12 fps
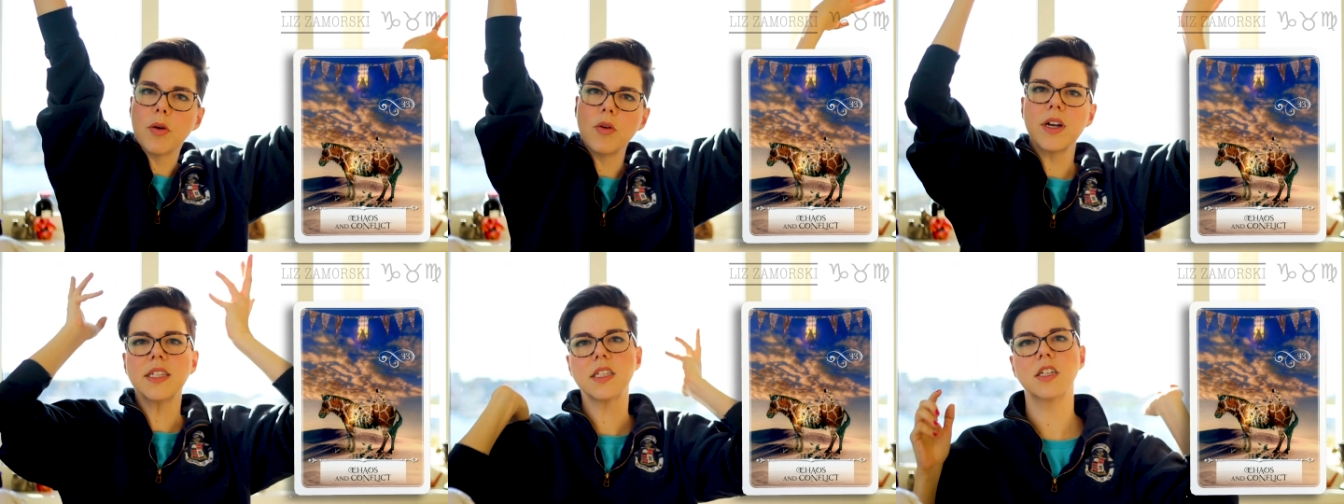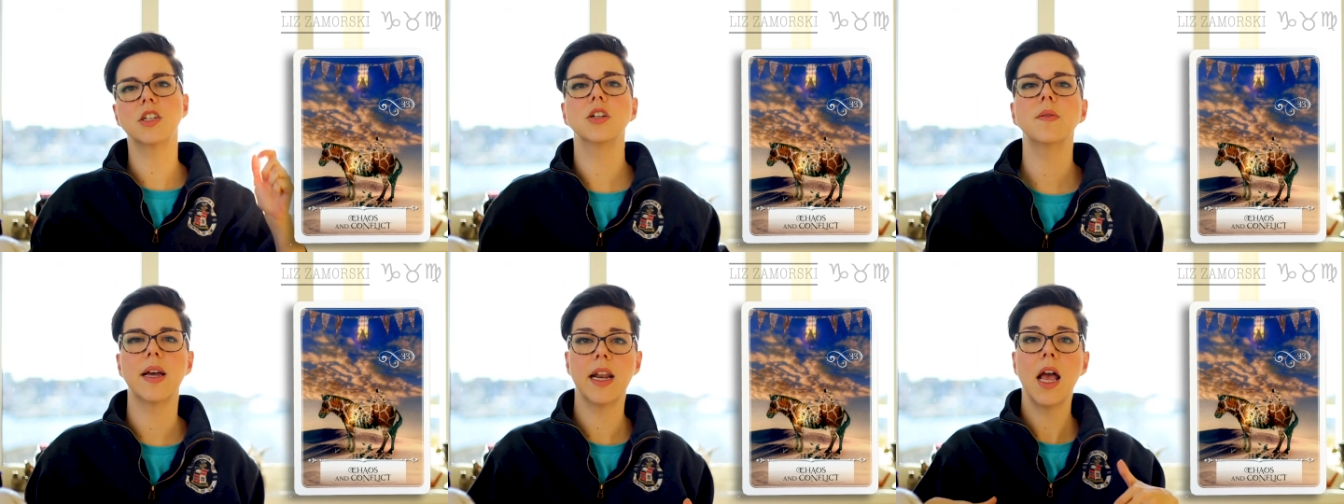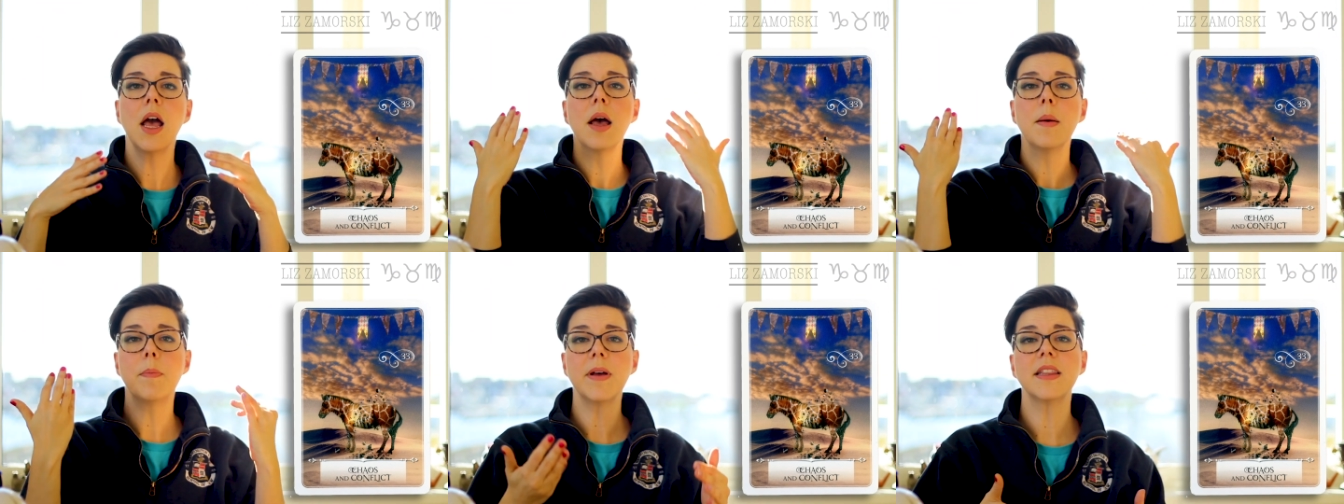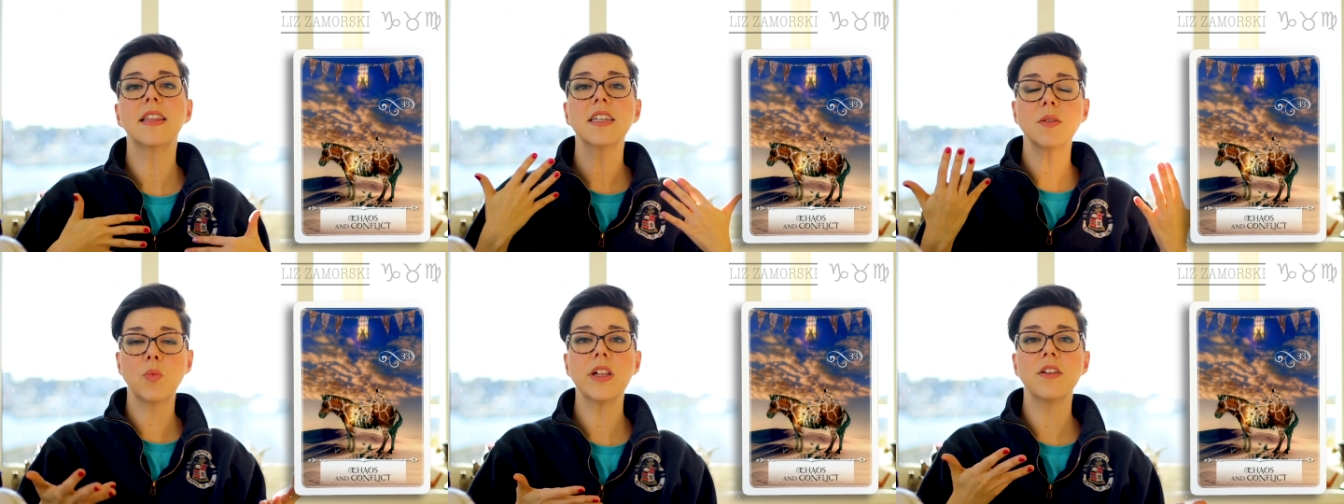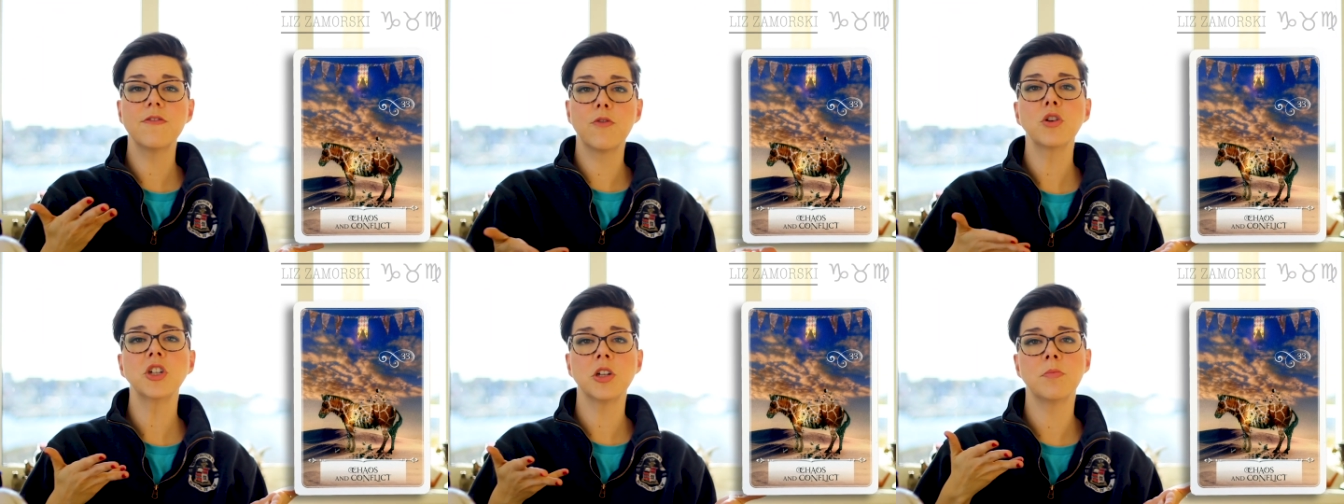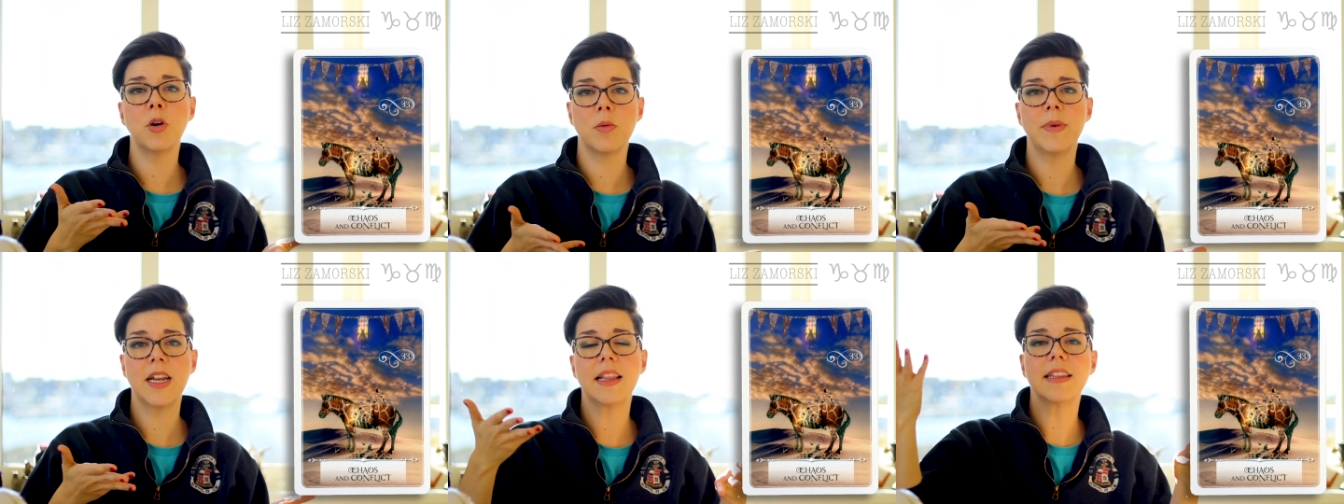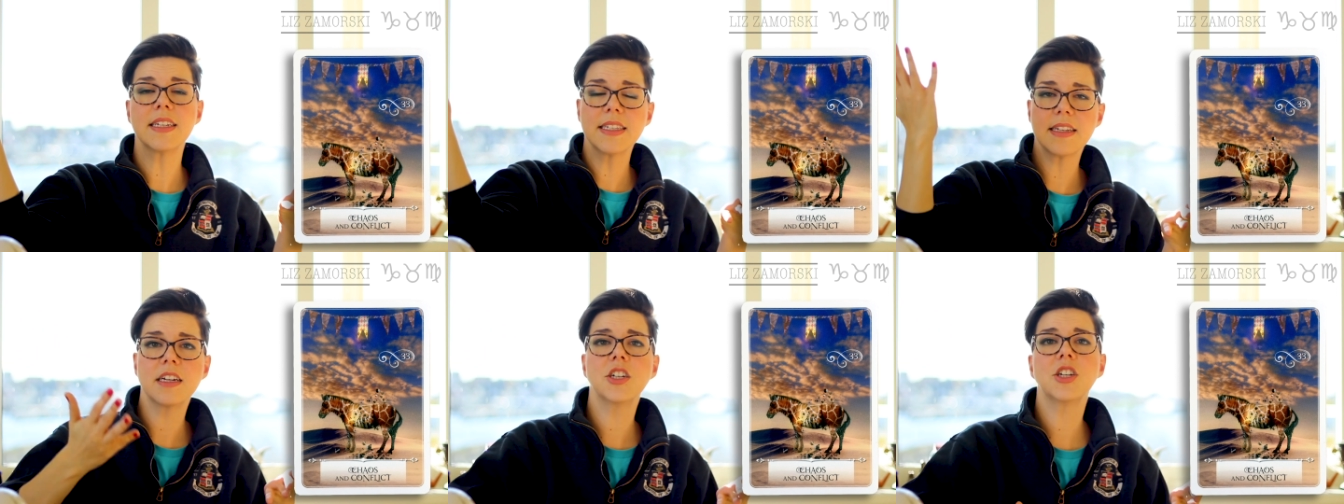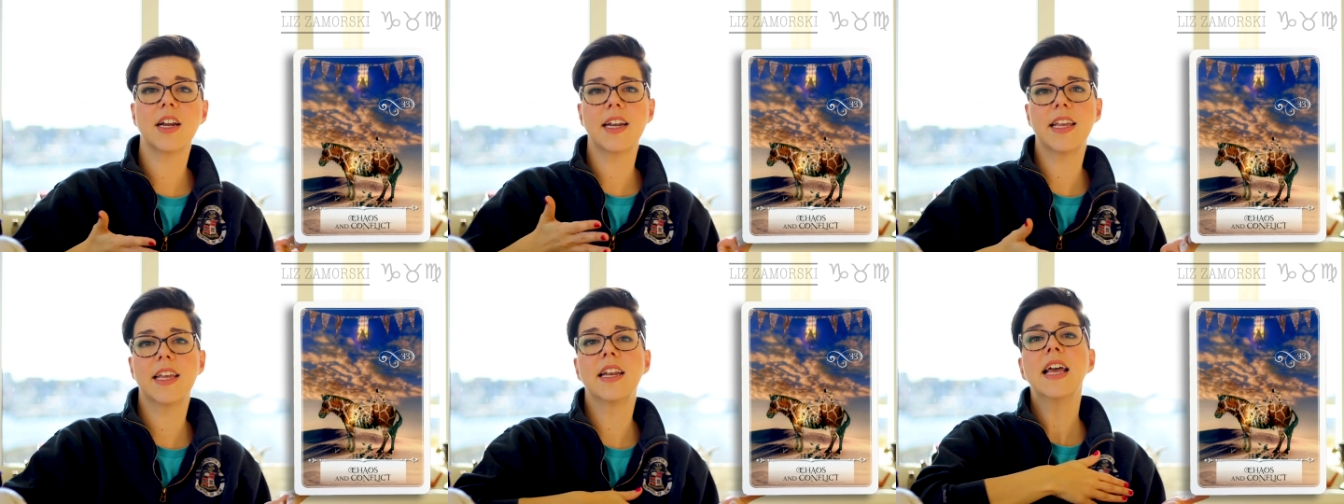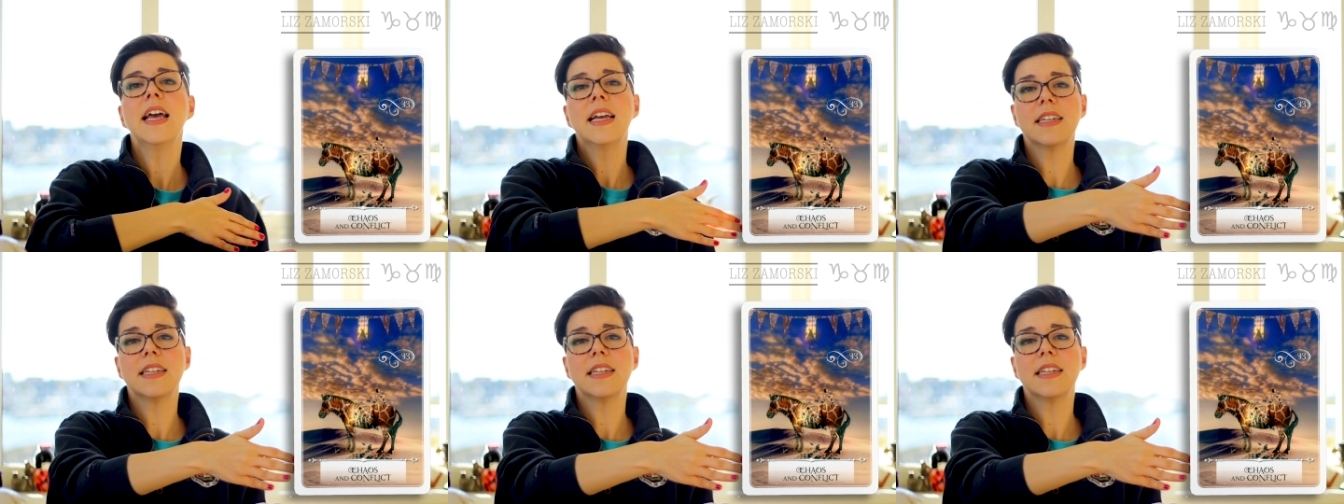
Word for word: poised to do it. But this Wheel of Fortune moment and this sun shining in